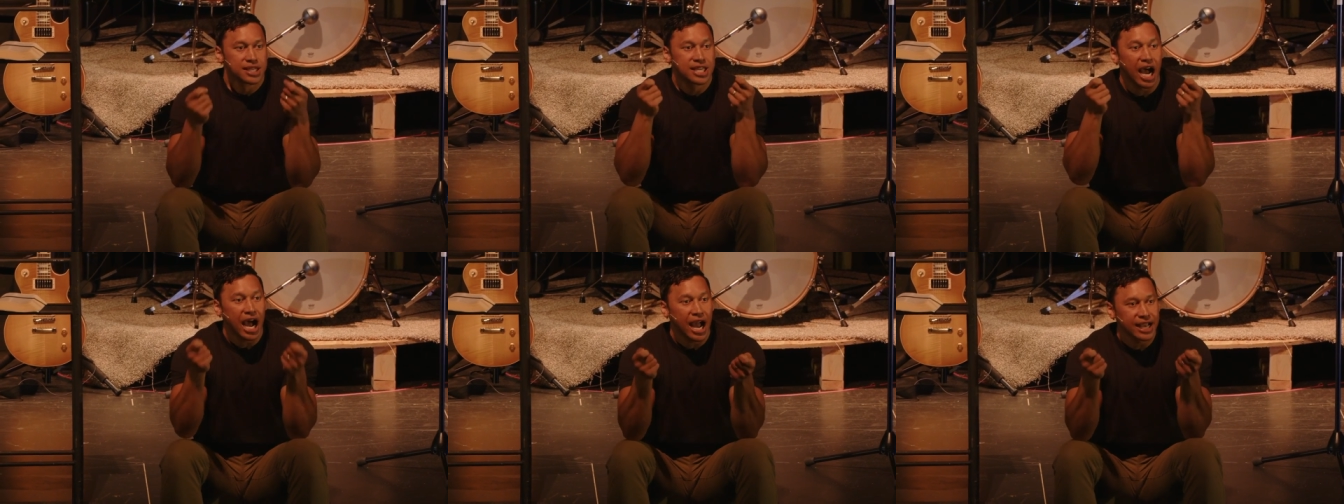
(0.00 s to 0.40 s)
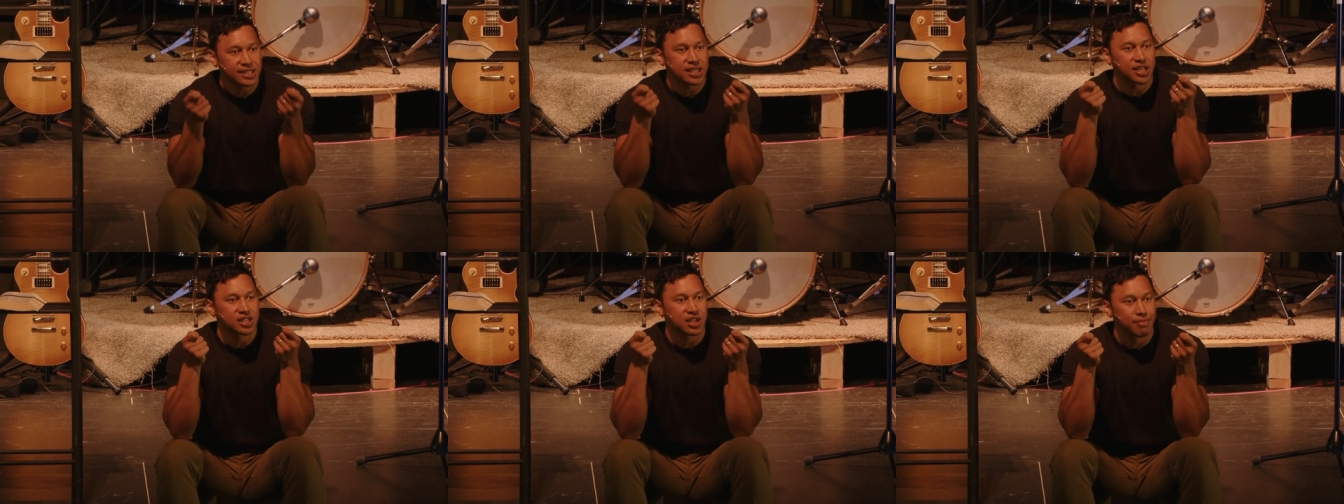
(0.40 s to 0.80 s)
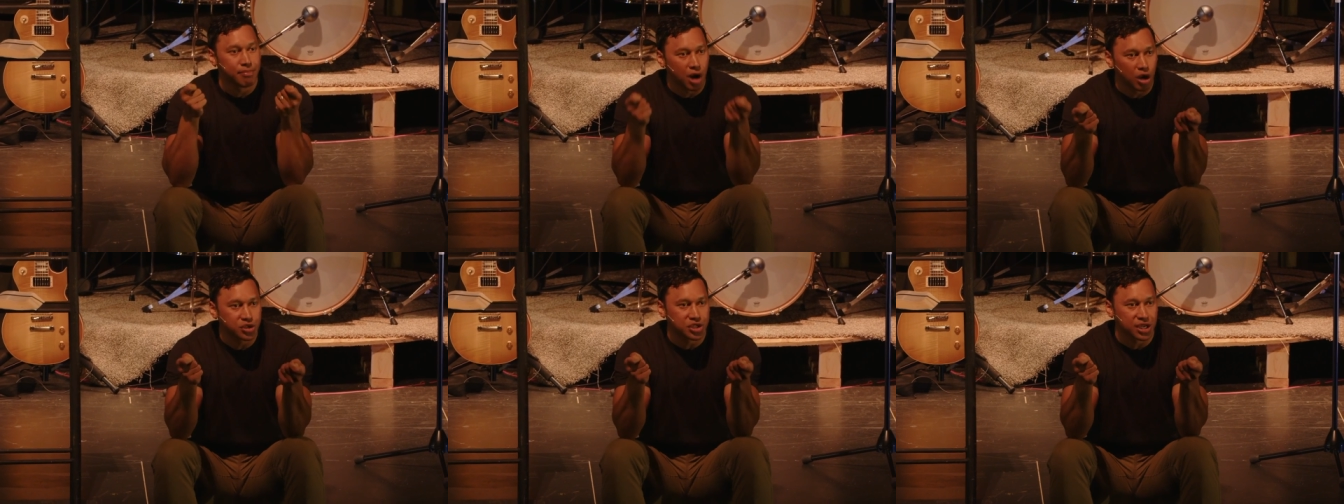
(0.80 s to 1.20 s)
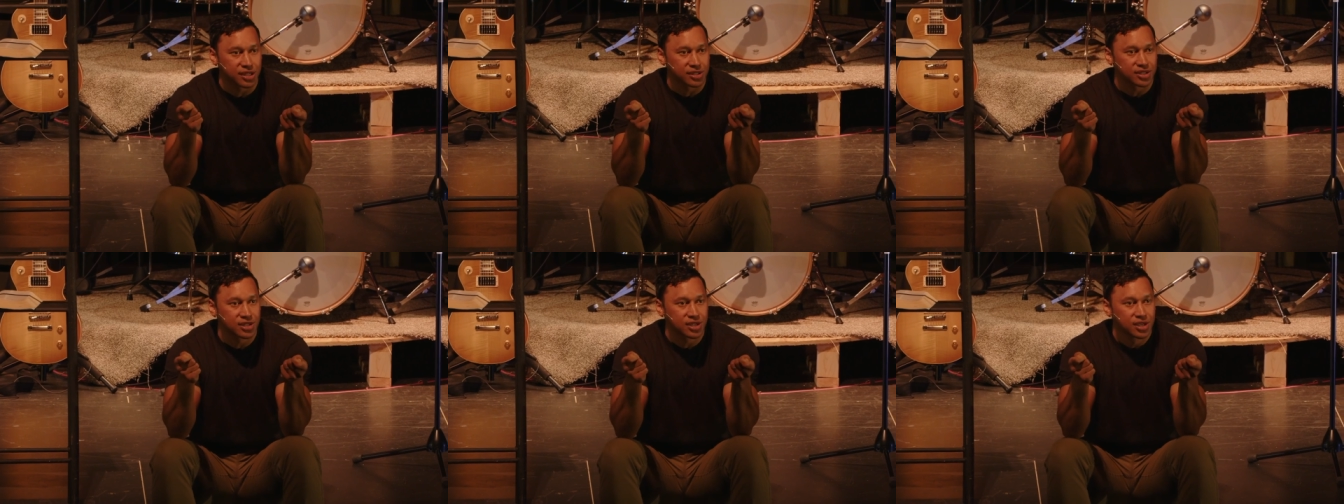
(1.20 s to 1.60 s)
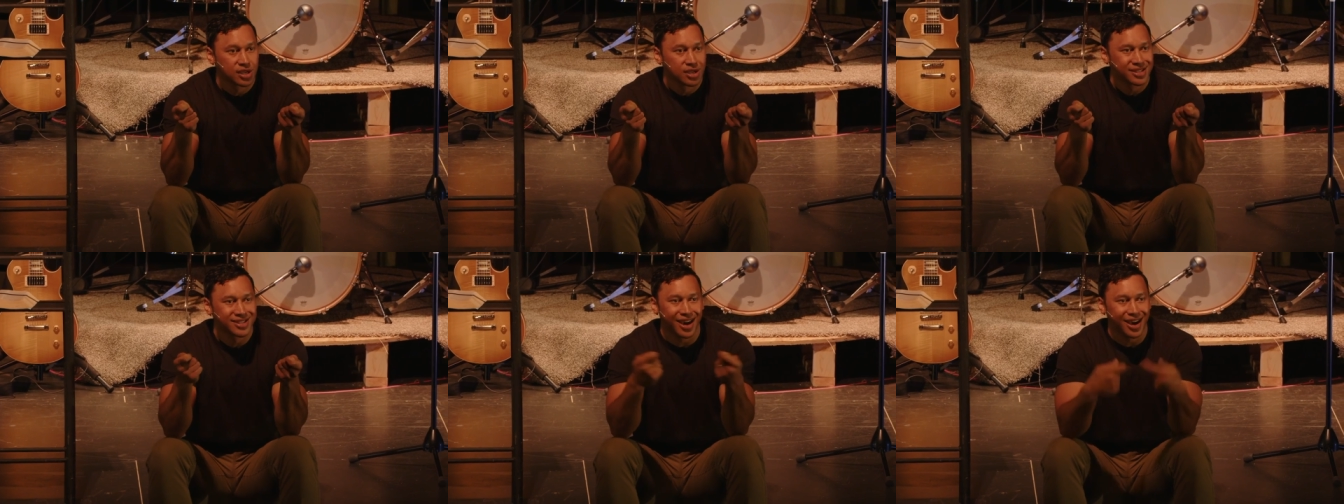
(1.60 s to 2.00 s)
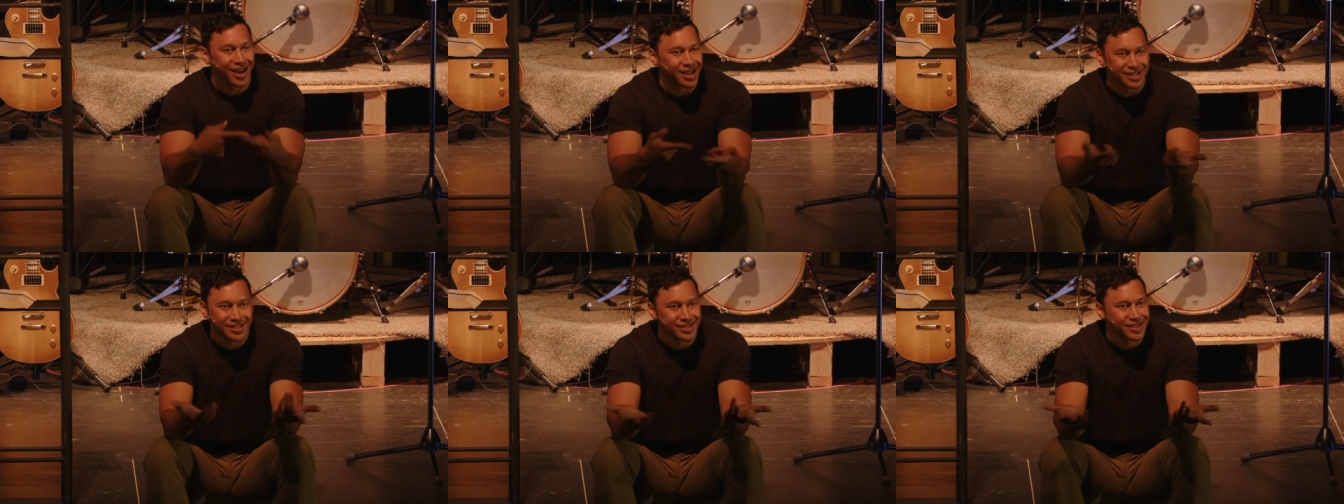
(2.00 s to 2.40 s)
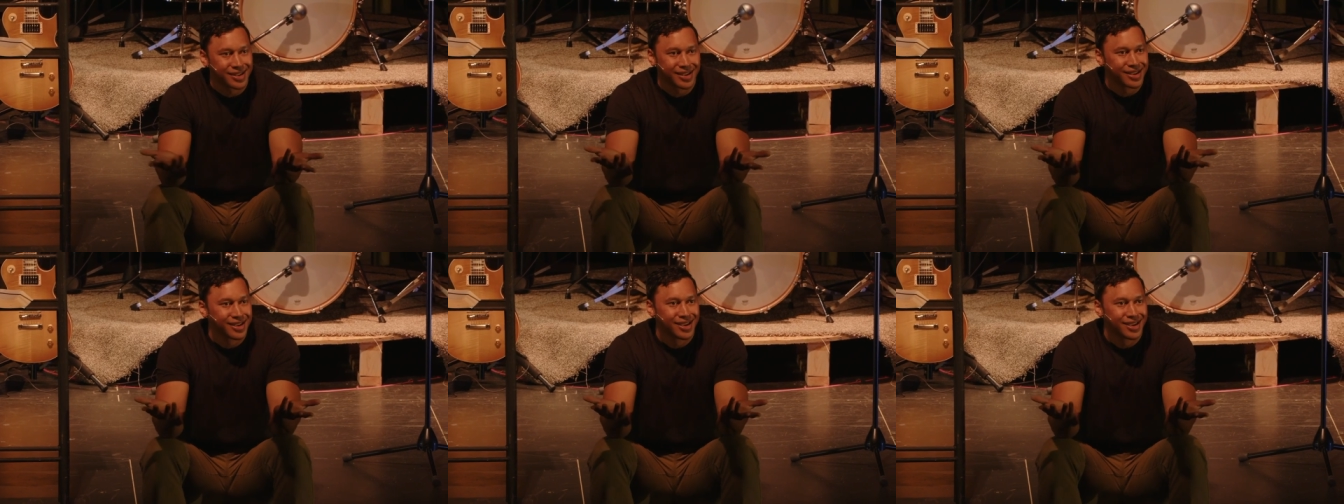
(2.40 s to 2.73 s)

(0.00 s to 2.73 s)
ties his emotions to us.